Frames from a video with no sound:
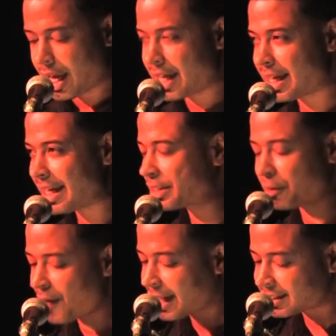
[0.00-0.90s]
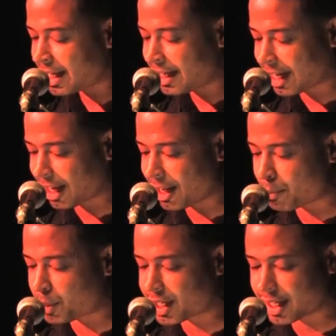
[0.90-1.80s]
It's a fascinating
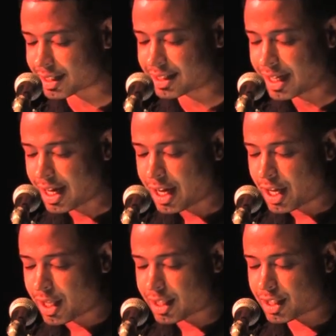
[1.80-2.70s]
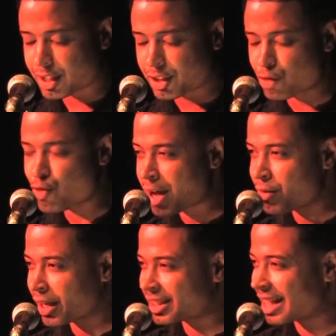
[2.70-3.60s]
clip because the
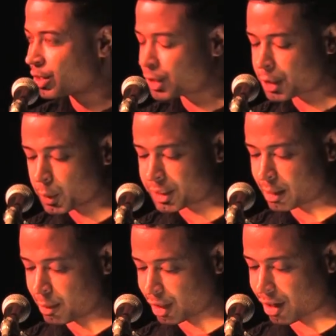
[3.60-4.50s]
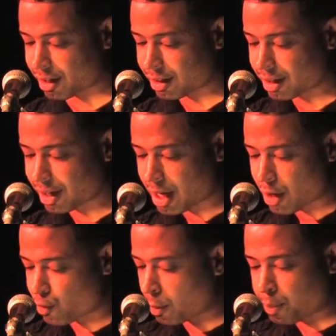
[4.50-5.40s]
rhetoric sounds so similar.
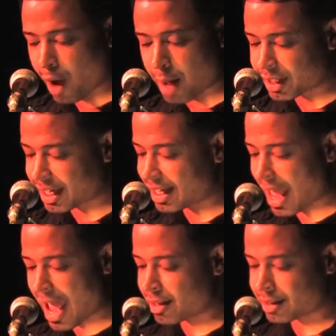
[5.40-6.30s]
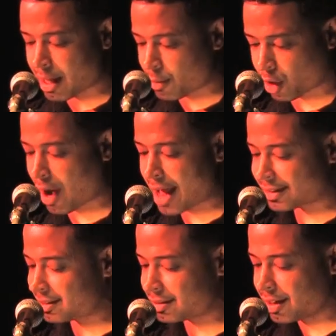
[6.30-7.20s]
Republican and
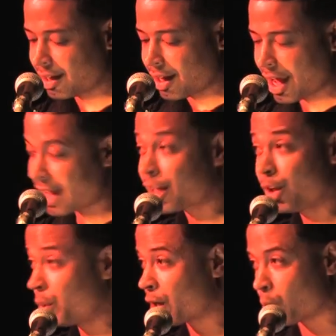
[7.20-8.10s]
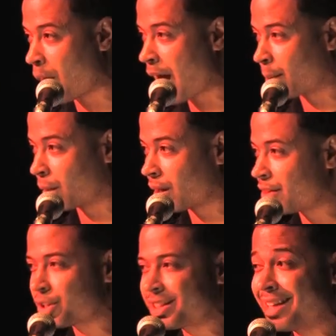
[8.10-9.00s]
Democrats, and including Obama,
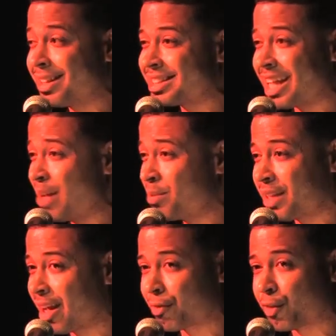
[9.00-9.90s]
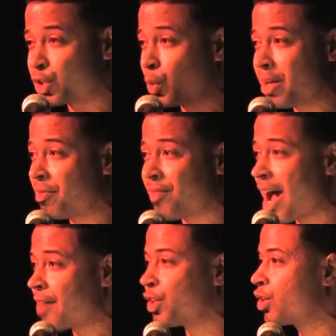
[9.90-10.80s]
and they're saying the same thing for
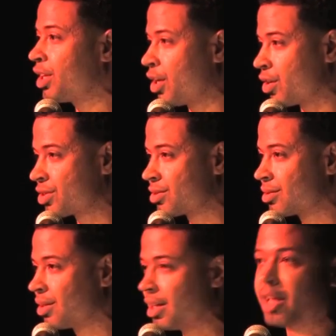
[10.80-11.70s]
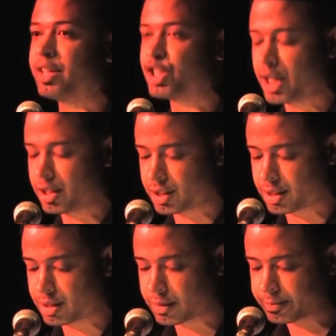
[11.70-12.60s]
25, 30 years, and nothing
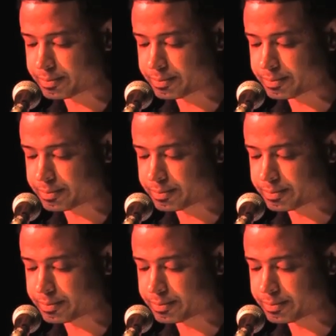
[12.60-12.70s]
changes.